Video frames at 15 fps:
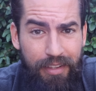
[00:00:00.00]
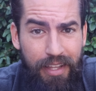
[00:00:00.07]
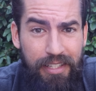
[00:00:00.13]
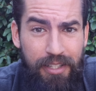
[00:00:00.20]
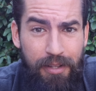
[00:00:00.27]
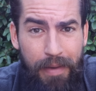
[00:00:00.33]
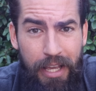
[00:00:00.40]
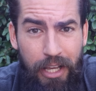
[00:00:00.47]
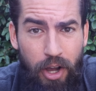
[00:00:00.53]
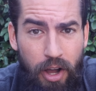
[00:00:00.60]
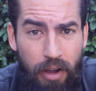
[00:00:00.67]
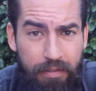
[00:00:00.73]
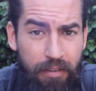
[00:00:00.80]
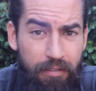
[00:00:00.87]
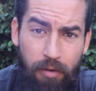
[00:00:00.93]
thanks to Mike
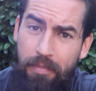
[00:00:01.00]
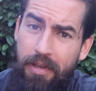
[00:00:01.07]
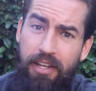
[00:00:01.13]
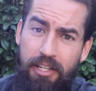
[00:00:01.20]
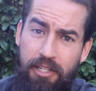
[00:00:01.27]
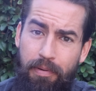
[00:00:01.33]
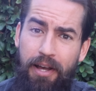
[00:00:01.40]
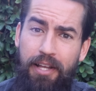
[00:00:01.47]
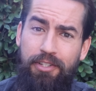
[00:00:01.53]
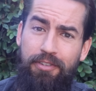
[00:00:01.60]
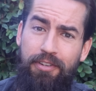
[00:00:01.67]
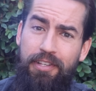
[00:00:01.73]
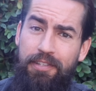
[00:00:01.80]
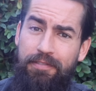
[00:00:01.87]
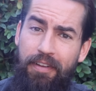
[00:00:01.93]
Coffee for being a sponsor
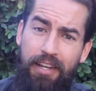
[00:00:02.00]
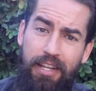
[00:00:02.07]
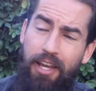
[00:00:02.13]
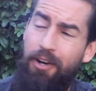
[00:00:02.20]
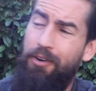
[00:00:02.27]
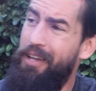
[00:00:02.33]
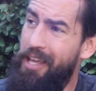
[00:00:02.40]
of this video,